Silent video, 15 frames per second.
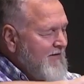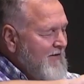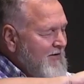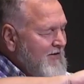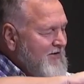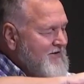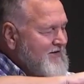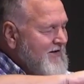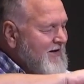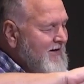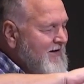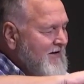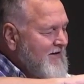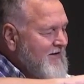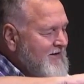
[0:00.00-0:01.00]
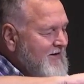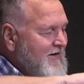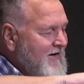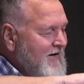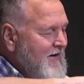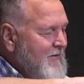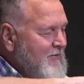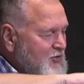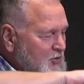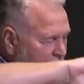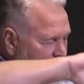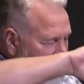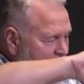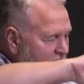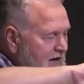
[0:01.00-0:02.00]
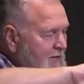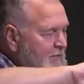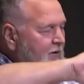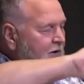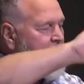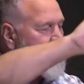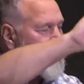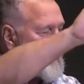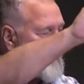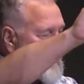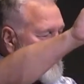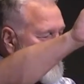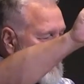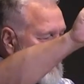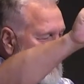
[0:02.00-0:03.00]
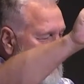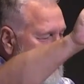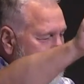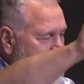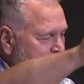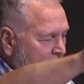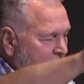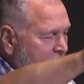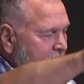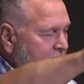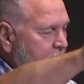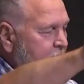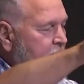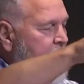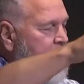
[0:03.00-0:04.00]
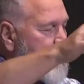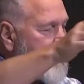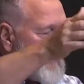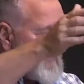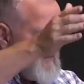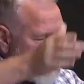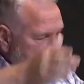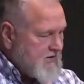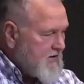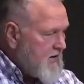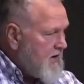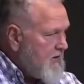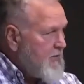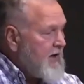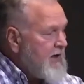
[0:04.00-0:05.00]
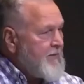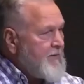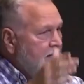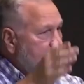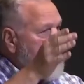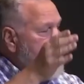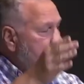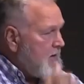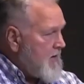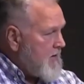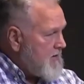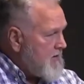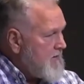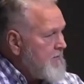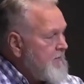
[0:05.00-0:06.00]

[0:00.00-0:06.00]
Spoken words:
There is the Jordanian part, and then the Israeli part, and the Saudi Arabia part